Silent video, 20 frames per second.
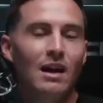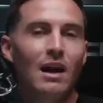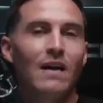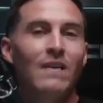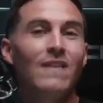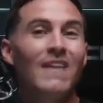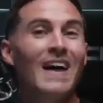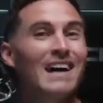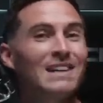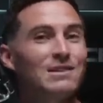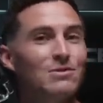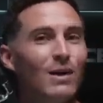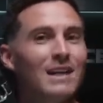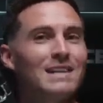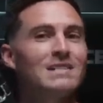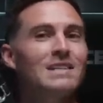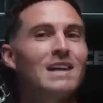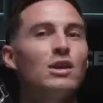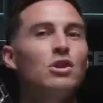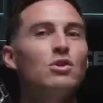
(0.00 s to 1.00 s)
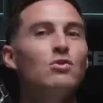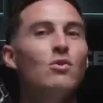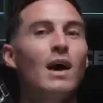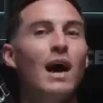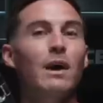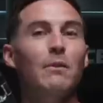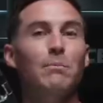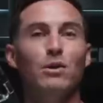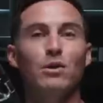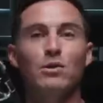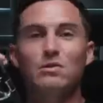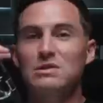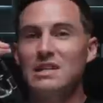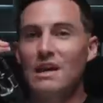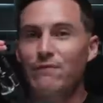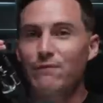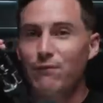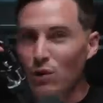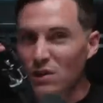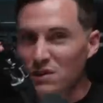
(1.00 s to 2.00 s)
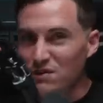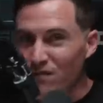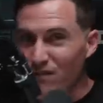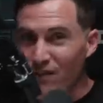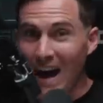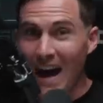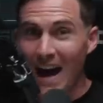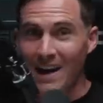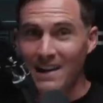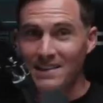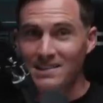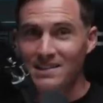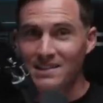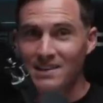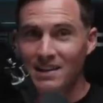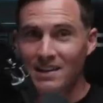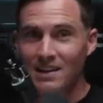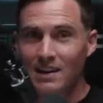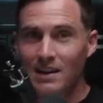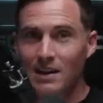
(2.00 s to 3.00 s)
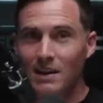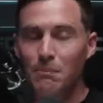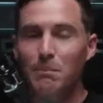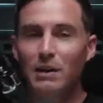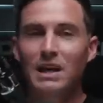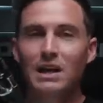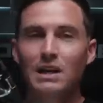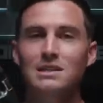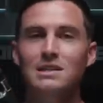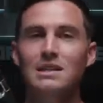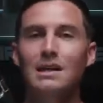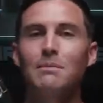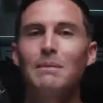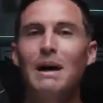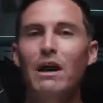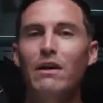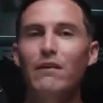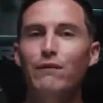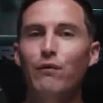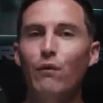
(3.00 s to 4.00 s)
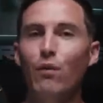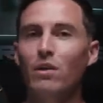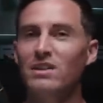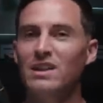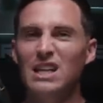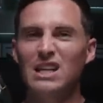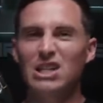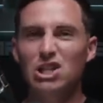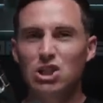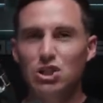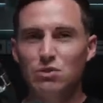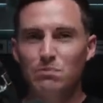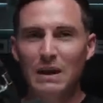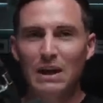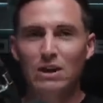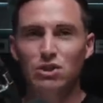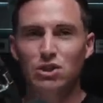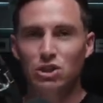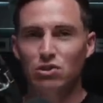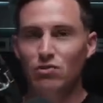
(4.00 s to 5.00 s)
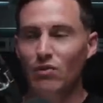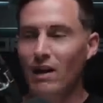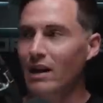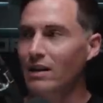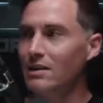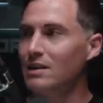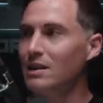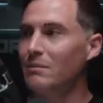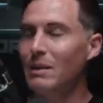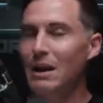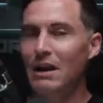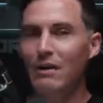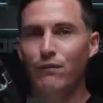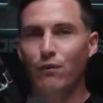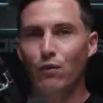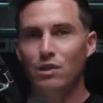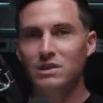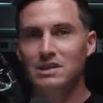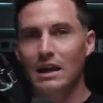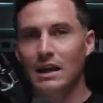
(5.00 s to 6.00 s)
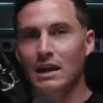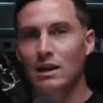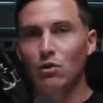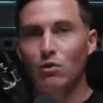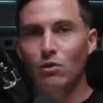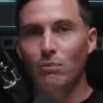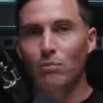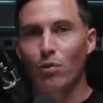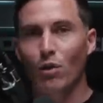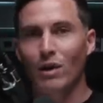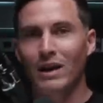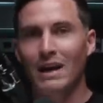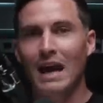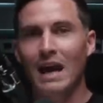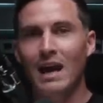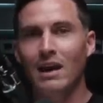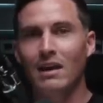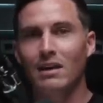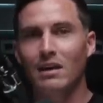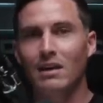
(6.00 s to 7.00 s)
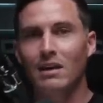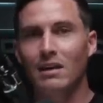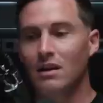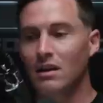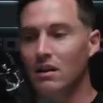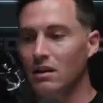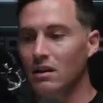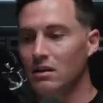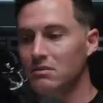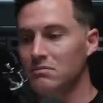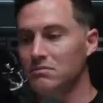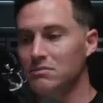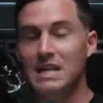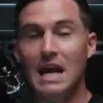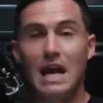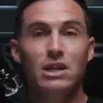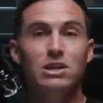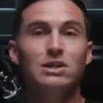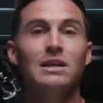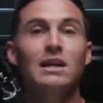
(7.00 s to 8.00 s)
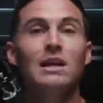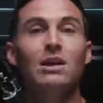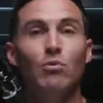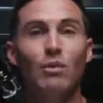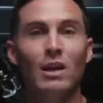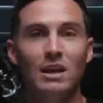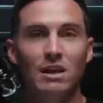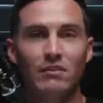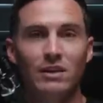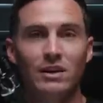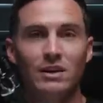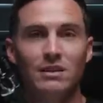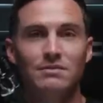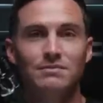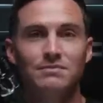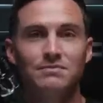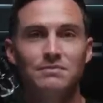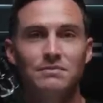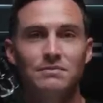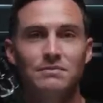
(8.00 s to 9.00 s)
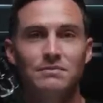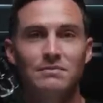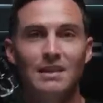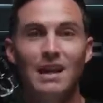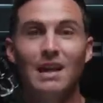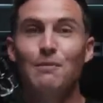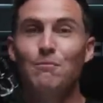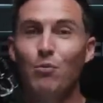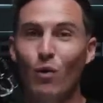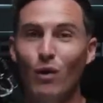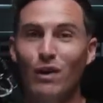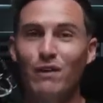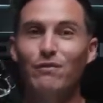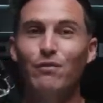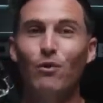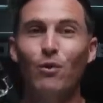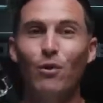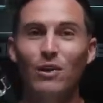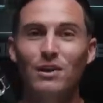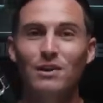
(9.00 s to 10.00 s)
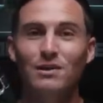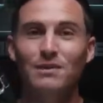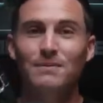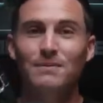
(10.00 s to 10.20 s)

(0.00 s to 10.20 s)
And that's why I say you got to produce that force fast, because the amount of force, the pure strength, the amount of force I can do in 0.8 is actually irrelevant in 0.4.